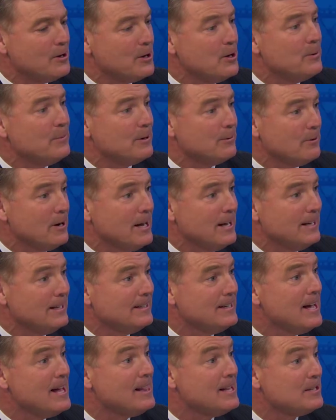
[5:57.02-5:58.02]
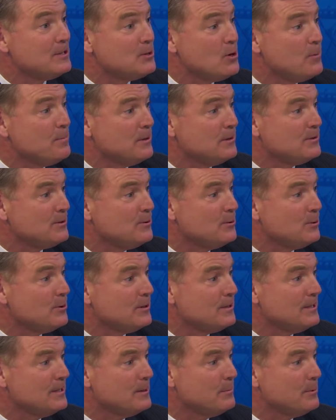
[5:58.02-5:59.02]
all human, right? And knowledge opens
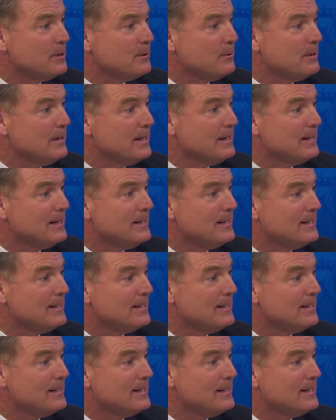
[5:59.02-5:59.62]
doors in a big way.